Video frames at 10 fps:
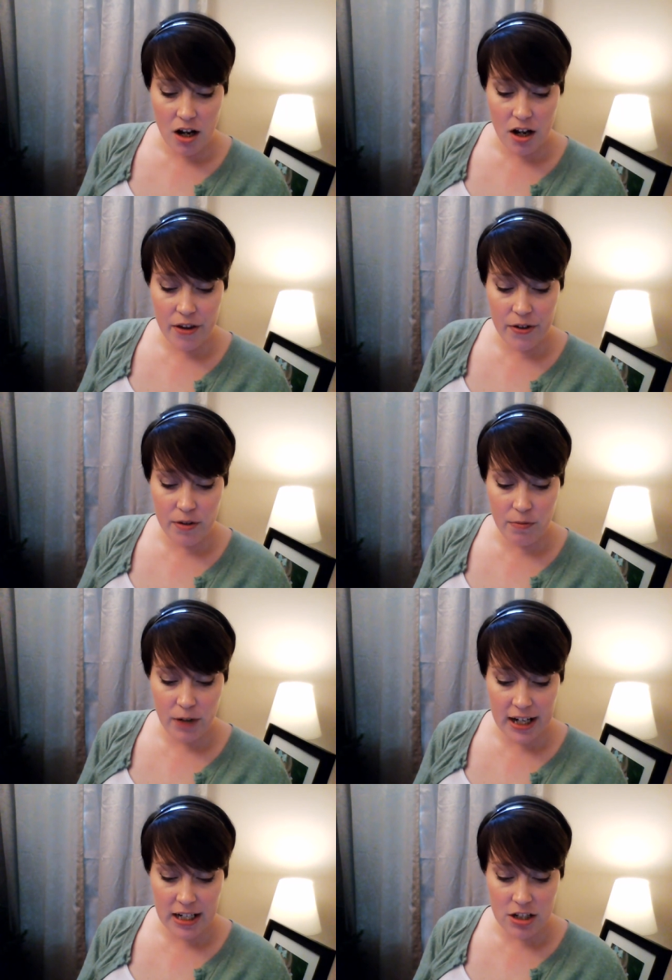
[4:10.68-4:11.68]
Other than
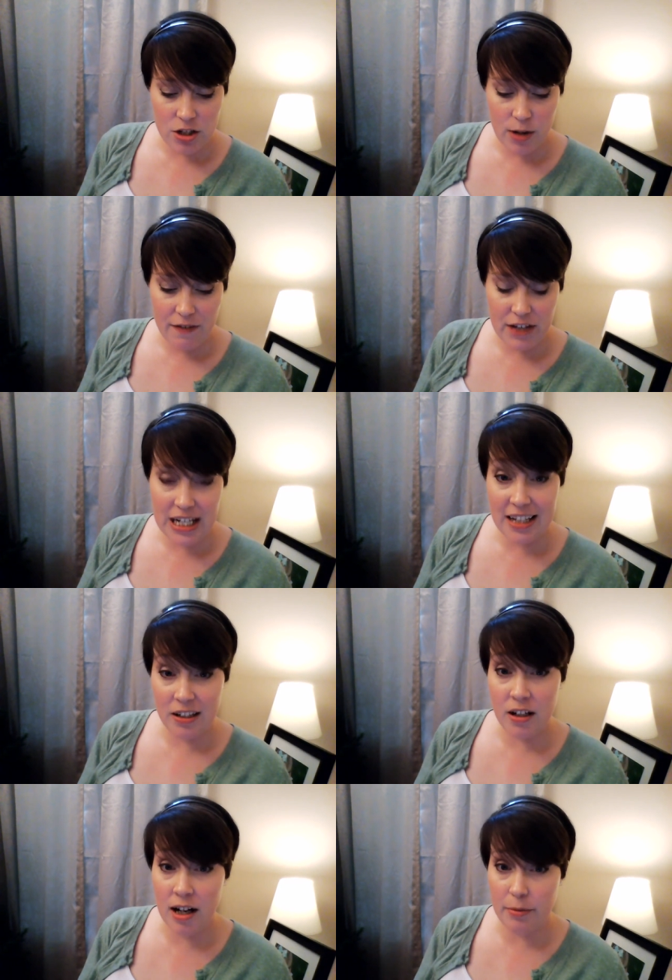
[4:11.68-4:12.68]
writing, do you have any
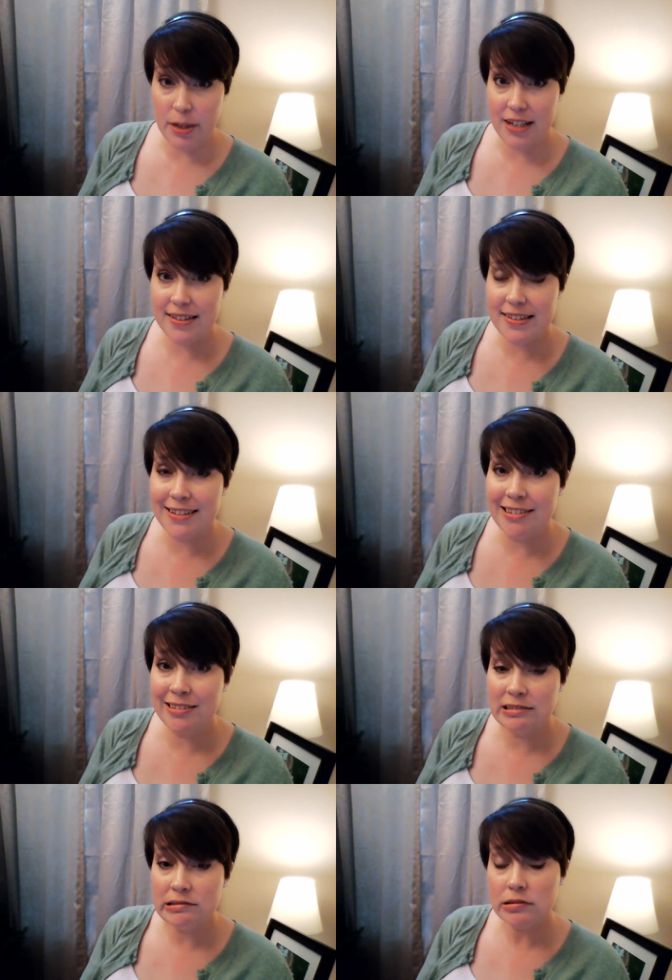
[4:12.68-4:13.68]
other hobbies?
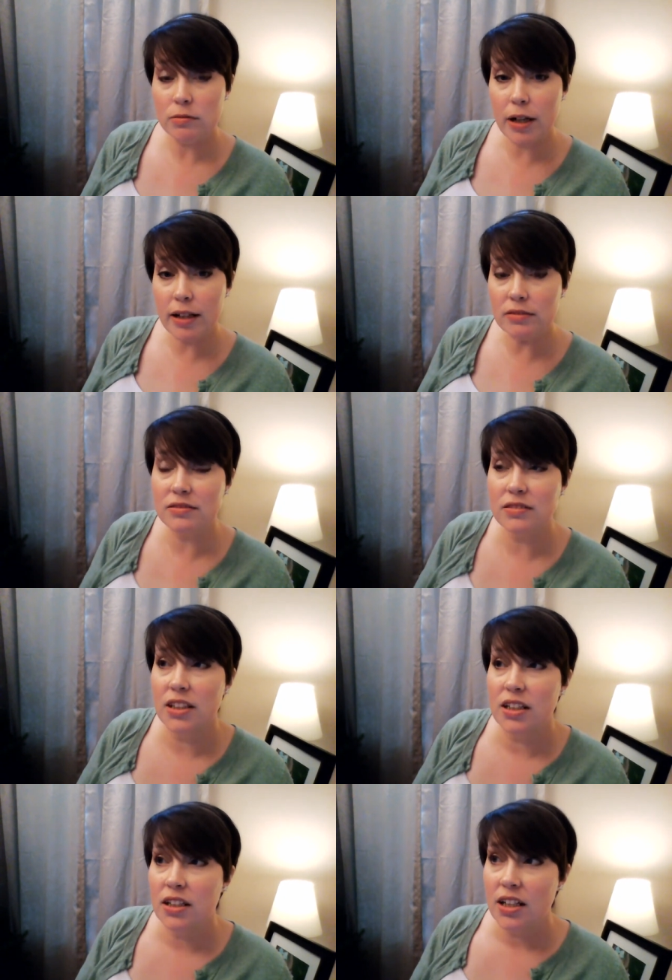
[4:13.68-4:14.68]
Well,
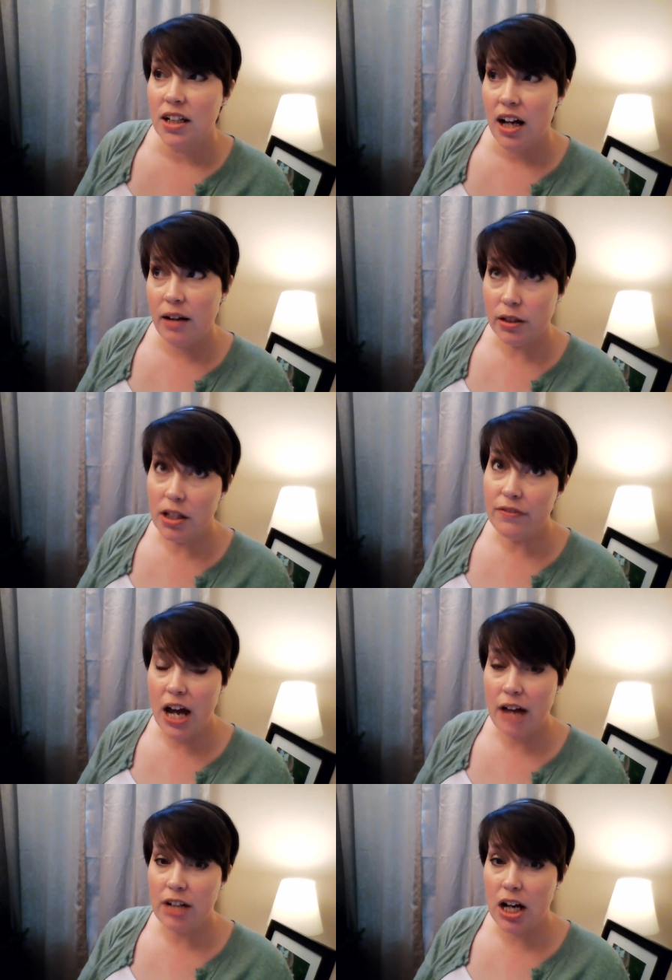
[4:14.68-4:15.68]
I would love
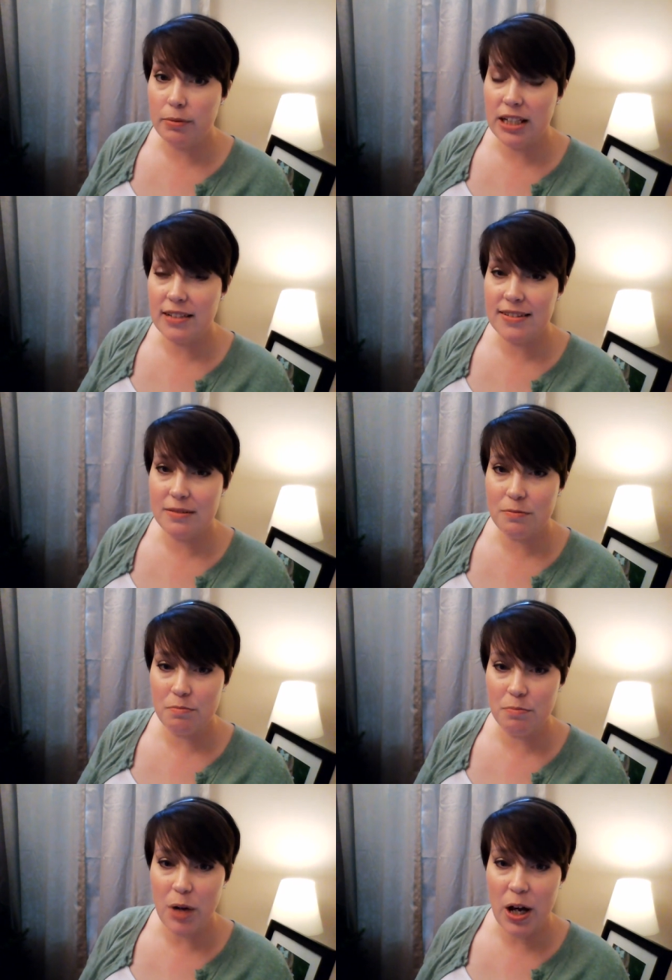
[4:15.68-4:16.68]
to have hobbies,
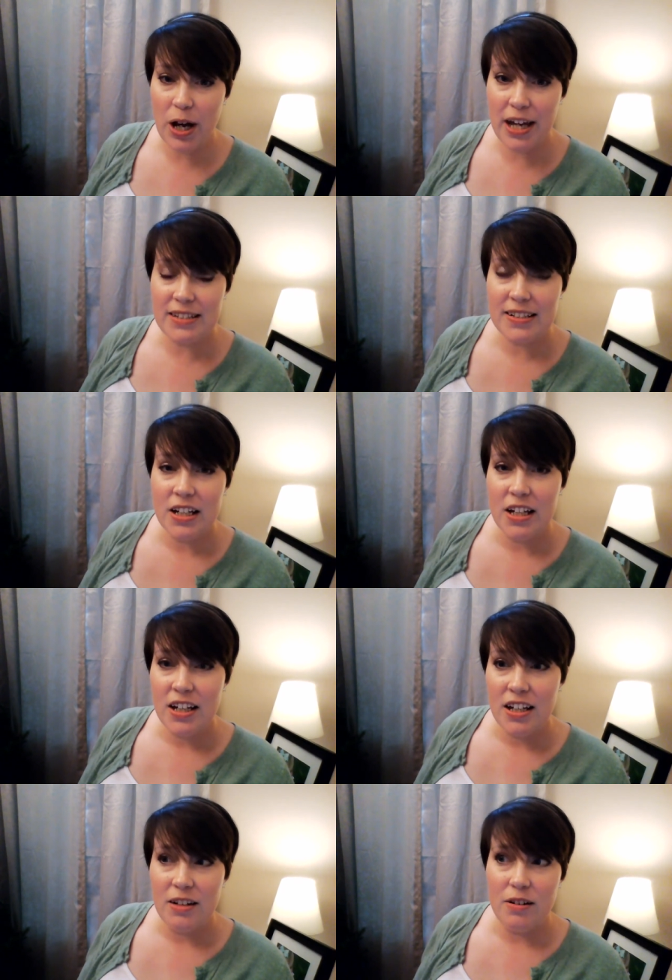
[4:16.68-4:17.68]
but
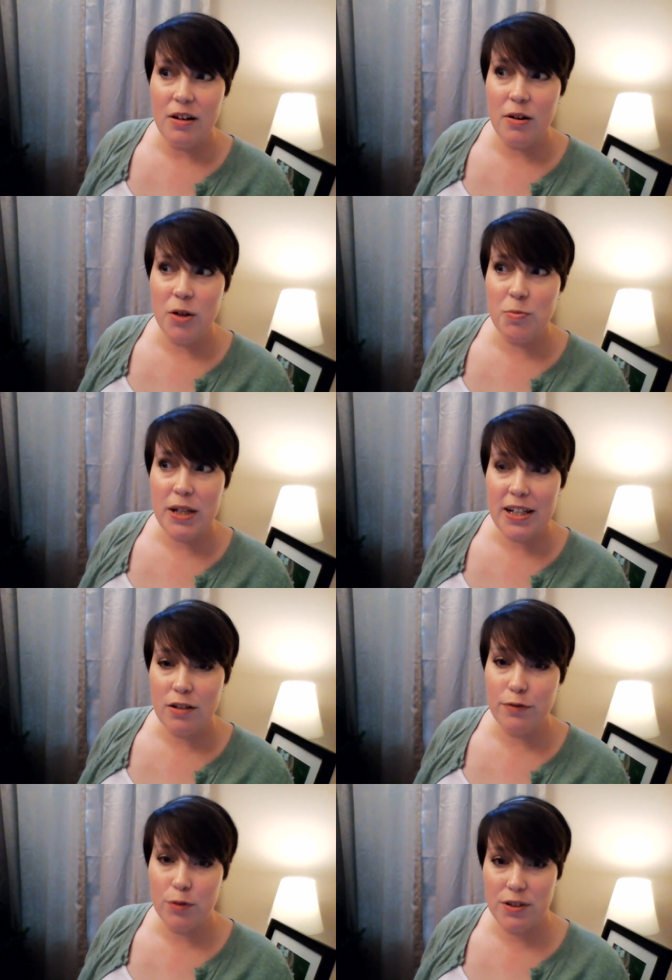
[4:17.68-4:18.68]
being
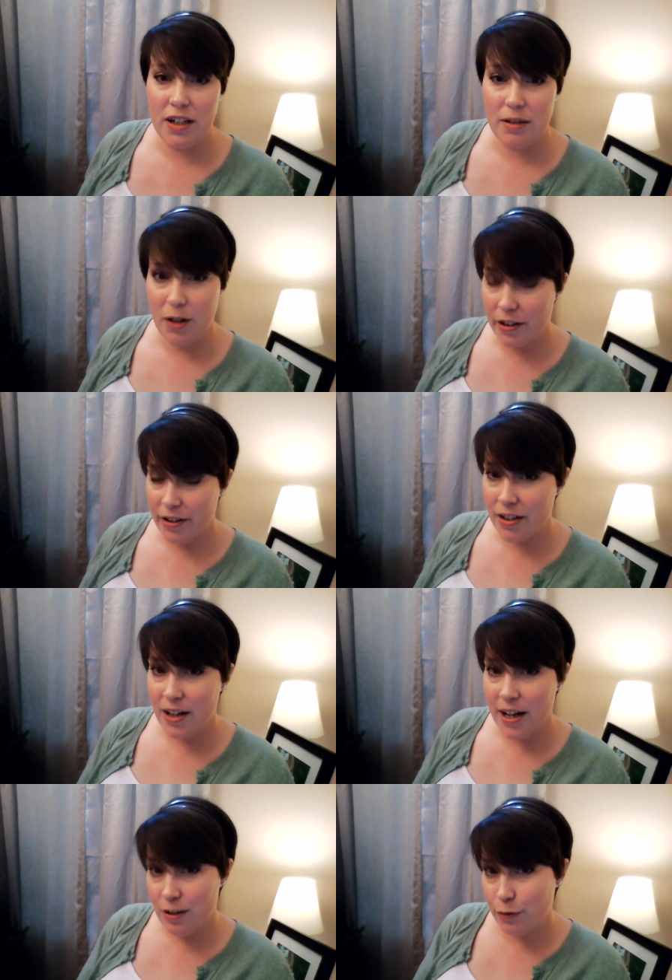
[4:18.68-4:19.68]
a full-time author
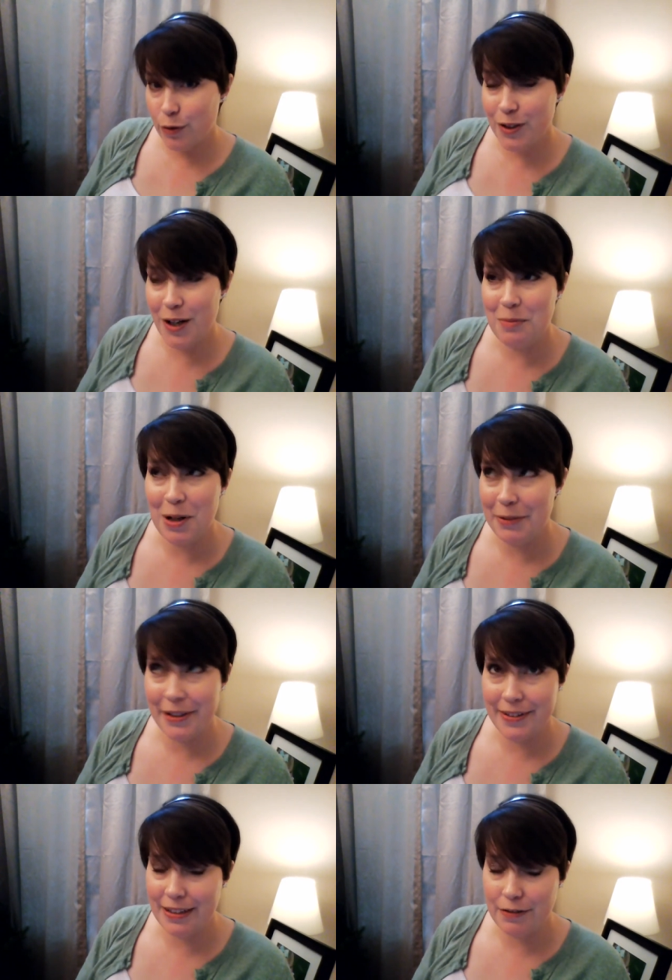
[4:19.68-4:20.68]
and a full-time mom
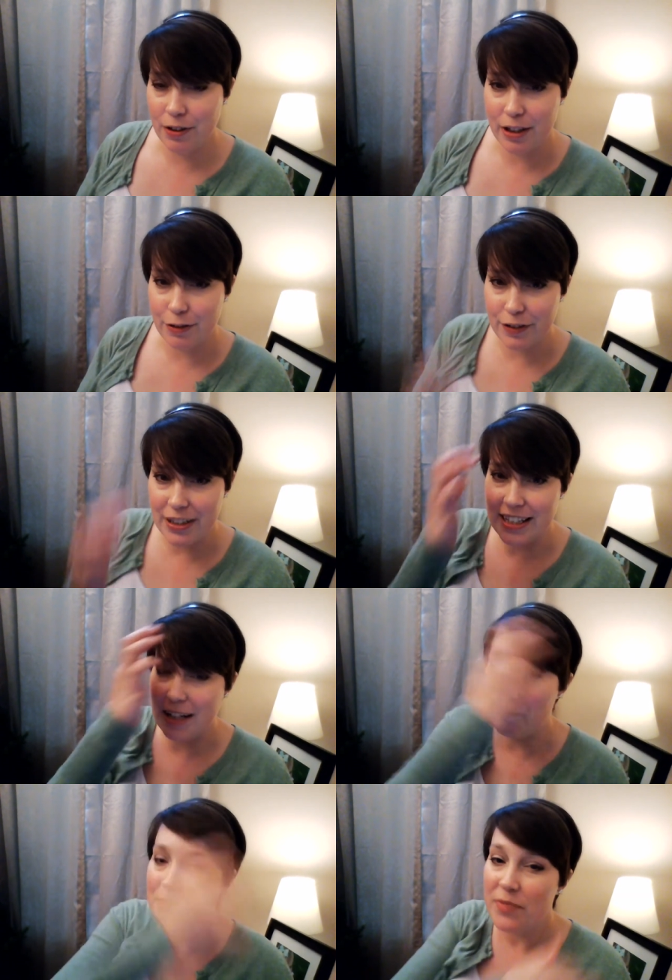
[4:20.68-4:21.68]
doesn't leave a lot of free
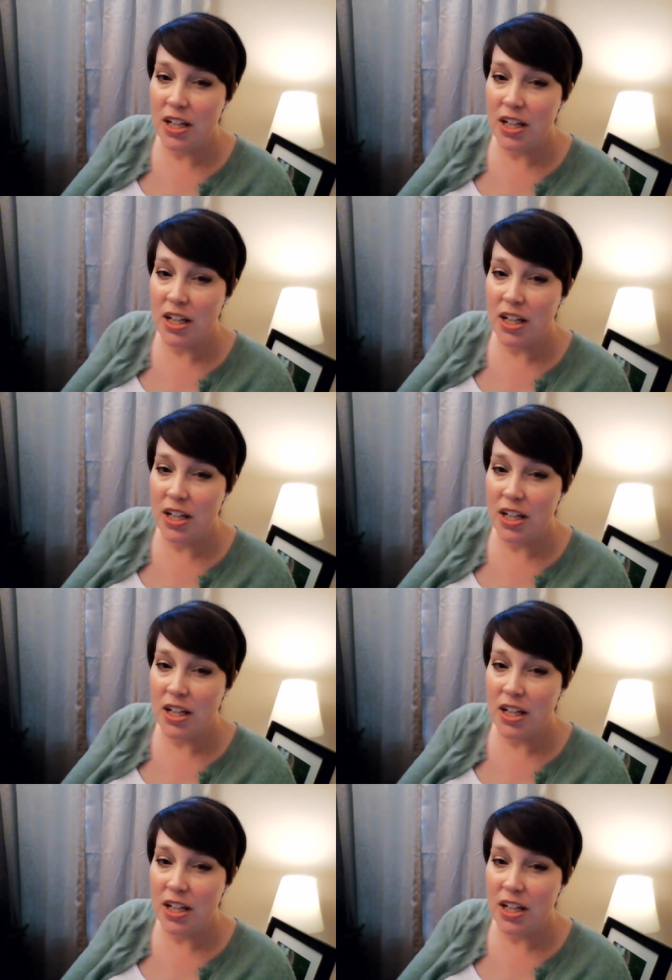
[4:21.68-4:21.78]
time.